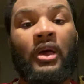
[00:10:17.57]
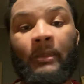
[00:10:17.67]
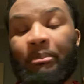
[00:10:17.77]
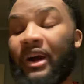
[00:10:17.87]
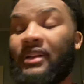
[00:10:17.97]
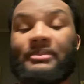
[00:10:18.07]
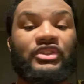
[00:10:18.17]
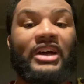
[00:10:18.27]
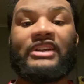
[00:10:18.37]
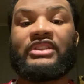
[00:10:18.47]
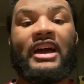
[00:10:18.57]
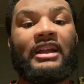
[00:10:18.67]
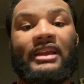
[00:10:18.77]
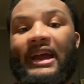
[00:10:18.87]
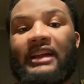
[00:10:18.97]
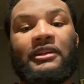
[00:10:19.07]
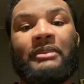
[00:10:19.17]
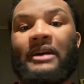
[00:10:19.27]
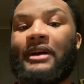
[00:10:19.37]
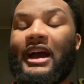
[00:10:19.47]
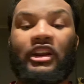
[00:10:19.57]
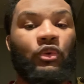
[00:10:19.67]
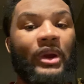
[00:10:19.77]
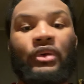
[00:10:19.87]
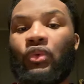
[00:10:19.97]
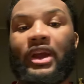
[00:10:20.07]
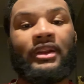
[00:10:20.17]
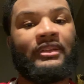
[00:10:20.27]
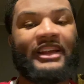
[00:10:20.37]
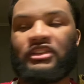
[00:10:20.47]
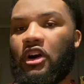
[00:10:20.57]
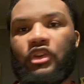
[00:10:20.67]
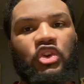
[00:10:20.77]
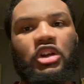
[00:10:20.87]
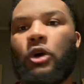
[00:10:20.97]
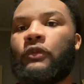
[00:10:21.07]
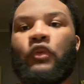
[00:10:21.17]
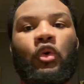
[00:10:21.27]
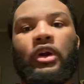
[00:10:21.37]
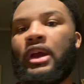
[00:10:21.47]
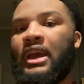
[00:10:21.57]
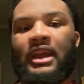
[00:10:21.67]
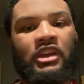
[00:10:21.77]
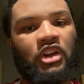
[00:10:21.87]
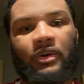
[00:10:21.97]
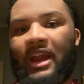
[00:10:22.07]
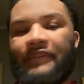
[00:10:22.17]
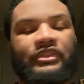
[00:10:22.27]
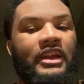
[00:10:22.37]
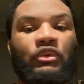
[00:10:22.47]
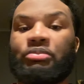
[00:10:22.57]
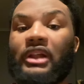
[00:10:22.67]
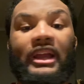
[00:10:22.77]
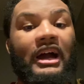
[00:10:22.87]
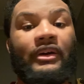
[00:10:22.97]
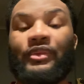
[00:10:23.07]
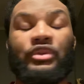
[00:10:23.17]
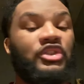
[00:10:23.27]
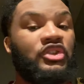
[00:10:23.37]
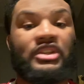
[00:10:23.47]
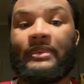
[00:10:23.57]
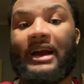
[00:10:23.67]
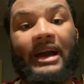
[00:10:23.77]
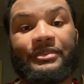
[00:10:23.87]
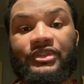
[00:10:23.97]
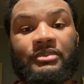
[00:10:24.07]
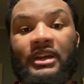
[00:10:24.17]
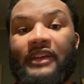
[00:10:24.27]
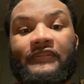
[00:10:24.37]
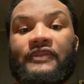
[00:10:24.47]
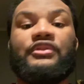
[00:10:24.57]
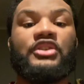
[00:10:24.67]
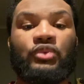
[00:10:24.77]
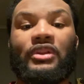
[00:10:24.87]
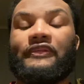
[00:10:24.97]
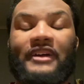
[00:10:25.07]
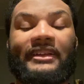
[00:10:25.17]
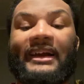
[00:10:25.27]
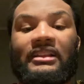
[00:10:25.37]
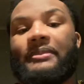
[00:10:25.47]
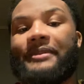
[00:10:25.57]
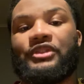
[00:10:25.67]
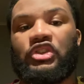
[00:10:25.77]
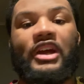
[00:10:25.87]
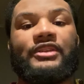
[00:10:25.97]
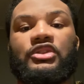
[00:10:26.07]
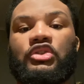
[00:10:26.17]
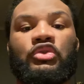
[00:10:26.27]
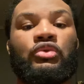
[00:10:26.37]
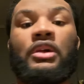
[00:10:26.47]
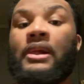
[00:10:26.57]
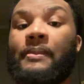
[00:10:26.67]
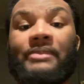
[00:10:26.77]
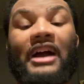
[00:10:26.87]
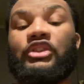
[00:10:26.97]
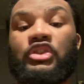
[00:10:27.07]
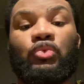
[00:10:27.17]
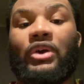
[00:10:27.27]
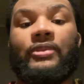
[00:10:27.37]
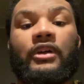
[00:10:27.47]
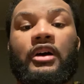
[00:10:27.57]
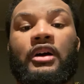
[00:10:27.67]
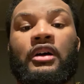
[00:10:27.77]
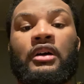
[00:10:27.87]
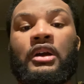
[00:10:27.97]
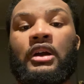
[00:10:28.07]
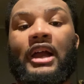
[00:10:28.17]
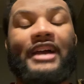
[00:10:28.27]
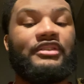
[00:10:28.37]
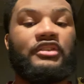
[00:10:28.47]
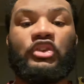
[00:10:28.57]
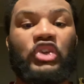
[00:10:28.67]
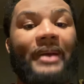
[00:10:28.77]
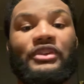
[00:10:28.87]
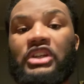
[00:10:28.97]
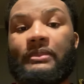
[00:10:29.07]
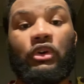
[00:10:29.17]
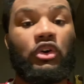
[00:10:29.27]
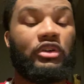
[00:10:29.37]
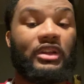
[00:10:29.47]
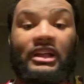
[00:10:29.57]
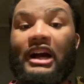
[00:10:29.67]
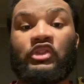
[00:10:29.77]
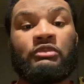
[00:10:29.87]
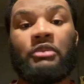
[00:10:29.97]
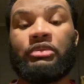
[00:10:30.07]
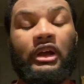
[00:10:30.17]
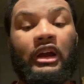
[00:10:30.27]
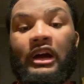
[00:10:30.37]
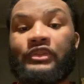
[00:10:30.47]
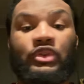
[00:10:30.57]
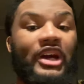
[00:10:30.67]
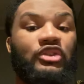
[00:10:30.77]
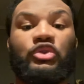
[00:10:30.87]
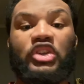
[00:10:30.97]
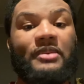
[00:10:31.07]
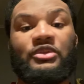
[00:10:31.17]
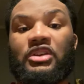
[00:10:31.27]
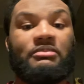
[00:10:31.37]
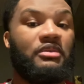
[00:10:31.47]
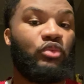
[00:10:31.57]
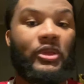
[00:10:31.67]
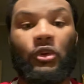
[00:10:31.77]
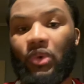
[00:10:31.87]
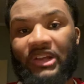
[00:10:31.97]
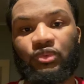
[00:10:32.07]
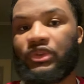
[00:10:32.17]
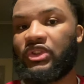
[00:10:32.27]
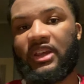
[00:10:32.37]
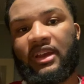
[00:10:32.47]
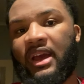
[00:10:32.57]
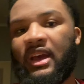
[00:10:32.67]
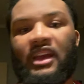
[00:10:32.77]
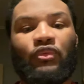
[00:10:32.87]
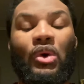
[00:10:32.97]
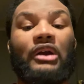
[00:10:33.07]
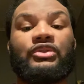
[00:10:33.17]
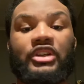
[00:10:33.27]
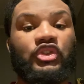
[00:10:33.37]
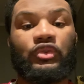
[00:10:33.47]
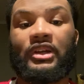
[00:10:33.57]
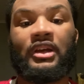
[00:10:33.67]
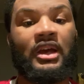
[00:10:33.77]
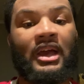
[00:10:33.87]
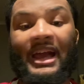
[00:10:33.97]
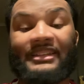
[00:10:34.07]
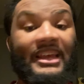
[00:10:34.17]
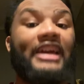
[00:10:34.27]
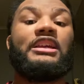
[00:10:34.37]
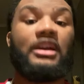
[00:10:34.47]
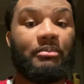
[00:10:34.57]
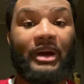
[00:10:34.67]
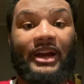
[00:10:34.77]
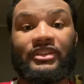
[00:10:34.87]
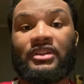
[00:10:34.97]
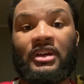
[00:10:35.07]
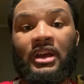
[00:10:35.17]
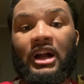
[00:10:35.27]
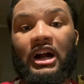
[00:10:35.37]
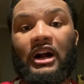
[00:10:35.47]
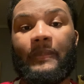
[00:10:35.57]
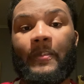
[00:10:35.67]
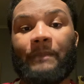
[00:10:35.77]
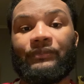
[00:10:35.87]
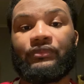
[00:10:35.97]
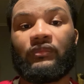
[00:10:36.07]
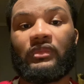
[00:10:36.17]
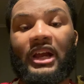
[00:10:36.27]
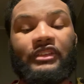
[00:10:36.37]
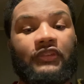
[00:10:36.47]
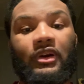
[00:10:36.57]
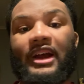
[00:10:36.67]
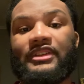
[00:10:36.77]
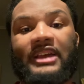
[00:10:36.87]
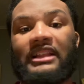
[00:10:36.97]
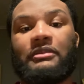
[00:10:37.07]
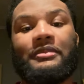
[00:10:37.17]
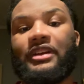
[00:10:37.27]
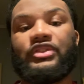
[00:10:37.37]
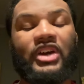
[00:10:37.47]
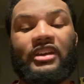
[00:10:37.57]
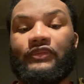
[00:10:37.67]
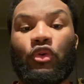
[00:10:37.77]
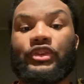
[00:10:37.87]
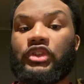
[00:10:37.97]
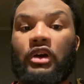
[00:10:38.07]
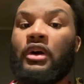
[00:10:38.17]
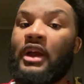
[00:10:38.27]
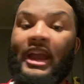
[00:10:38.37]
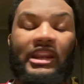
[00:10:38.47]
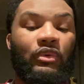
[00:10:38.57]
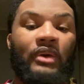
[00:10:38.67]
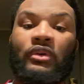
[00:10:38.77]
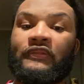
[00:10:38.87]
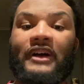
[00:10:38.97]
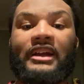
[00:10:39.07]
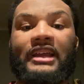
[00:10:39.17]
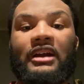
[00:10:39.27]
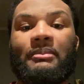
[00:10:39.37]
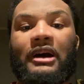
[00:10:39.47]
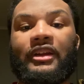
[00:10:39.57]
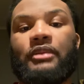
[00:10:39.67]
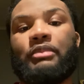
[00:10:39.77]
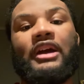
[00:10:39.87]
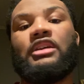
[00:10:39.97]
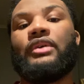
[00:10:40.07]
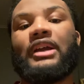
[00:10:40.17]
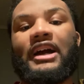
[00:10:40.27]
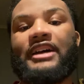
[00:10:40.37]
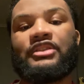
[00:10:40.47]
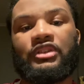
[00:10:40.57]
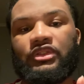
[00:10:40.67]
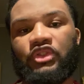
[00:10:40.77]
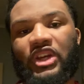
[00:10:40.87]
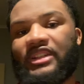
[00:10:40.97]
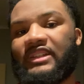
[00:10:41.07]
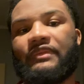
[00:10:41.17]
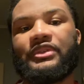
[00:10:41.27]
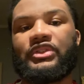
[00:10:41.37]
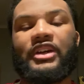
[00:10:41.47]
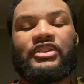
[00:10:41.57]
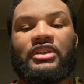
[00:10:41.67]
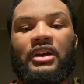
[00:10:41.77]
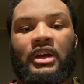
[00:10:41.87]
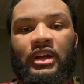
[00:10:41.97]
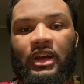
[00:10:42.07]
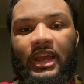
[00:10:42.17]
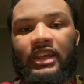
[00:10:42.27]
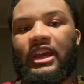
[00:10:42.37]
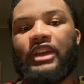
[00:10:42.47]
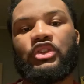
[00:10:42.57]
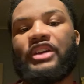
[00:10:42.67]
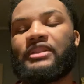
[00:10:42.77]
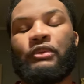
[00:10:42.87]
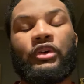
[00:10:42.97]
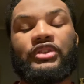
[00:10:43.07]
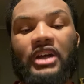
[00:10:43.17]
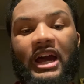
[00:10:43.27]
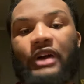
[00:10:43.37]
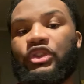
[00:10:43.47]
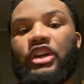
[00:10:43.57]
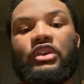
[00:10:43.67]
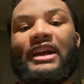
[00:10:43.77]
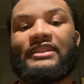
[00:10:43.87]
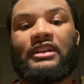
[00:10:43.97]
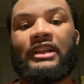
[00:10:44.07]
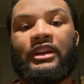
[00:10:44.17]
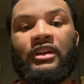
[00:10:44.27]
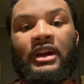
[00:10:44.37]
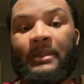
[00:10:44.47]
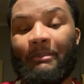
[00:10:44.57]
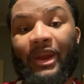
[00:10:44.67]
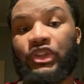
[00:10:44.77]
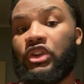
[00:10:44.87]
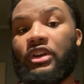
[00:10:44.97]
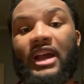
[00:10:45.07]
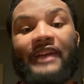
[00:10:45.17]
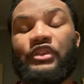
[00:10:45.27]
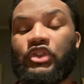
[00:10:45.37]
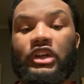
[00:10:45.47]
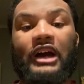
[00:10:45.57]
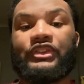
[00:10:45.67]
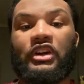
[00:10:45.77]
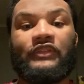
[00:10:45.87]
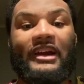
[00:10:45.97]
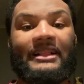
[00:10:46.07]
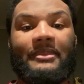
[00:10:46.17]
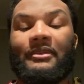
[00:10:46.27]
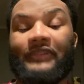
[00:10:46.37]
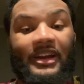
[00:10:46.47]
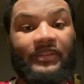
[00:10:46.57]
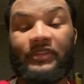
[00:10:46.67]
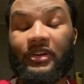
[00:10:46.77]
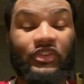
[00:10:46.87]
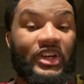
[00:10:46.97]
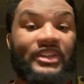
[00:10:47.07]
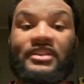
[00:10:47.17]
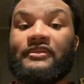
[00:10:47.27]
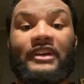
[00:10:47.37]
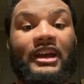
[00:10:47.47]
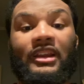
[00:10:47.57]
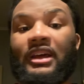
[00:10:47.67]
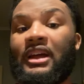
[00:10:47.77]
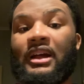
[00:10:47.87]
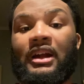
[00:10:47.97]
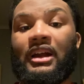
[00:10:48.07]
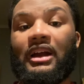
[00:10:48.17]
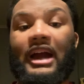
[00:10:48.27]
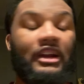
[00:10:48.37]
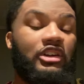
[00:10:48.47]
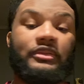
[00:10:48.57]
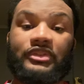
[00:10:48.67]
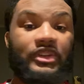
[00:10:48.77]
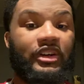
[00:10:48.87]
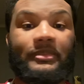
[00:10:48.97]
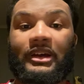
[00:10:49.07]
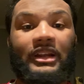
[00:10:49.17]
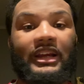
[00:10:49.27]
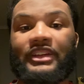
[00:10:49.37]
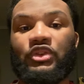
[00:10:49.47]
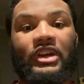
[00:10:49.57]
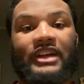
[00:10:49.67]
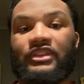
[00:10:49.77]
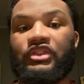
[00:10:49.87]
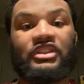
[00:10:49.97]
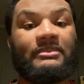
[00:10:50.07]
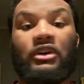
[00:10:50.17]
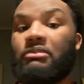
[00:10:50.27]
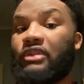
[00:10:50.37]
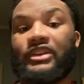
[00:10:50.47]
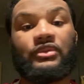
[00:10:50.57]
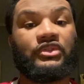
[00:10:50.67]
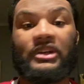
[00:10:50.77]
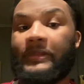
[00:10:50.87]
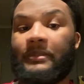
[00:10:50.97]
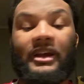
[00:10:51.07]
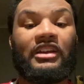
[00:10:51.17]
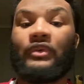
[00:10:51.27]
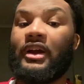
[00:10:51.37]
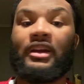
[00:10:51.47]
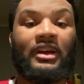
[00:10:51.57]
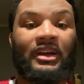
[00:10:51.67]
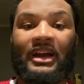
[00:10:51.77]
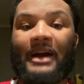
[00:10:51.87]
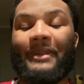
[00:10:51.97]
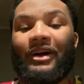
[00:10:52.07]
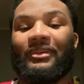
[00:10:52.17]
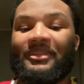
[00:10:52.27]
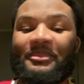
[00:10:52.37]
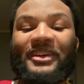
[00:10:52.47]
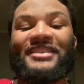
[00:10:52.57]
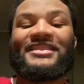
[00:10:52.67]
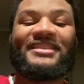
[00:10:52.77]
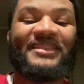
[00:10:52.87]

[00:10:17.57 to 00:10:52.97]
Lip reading: But besides that, Alabama had a great win. That's all you can hope for. You know, everything will play out, and we'll just see what happens. If this will affect Alabama's chance to not just win the SEC championship or go to the college football playoffs or national championship, but win the West. We'll see if Waddle's injury has any impact as far as Alabama contending for it. So anyway, we'll find out about it. But anyway, guys, Jan 716, aka Jan Sports, I'll check you guys out later. Make sure to have your cigars out if you're an Alabama fan. If you're a Tennessee fan, I don't know what to tell you, man. I guess you guys can just smoke a pretzel or something. But anyway, I'm out. Peace.